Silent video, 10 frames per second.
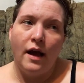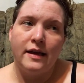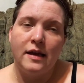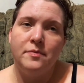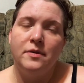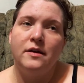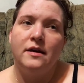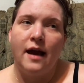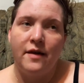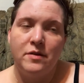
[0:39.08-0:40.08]
I keep
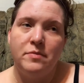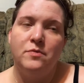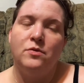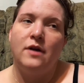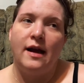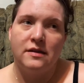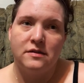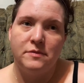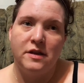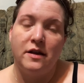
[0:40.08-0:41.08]
having people
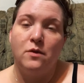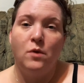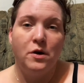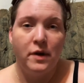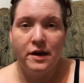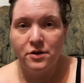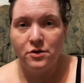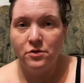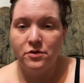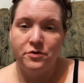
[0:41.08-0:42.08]
ask me, like, what do I
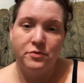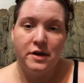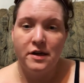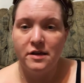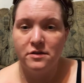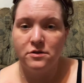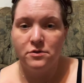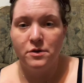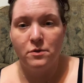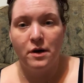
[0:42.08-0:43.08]
do? The 3D isn't
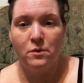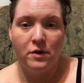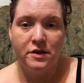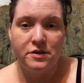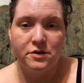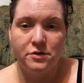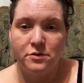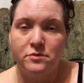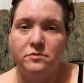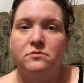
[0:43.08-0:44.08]
doing what I want it
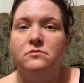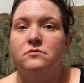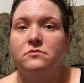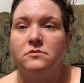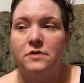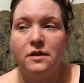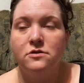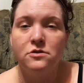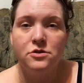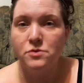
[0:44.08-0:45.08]
to. The
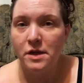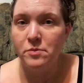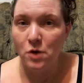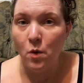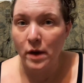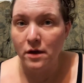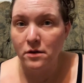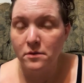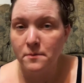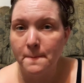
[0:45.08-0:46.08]
answer is you keep going.
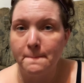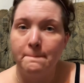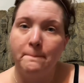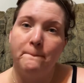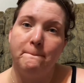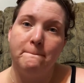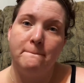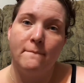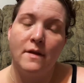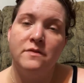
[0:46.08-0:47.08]

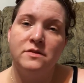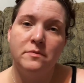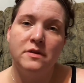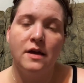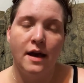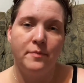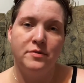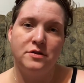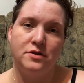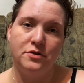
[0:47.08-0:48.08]
If something
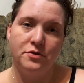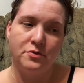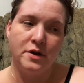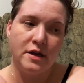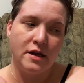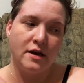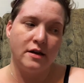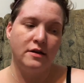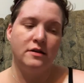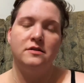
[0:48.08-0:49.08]
happens in your 3D
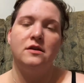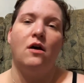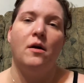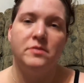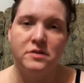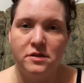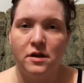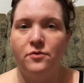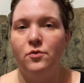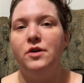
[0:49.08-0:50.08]
and it is the opposite
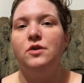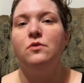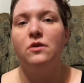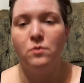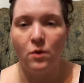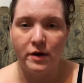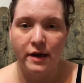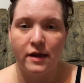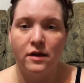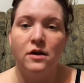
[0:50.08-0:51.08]
of what you are
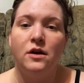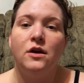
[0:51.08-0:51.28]
wanting,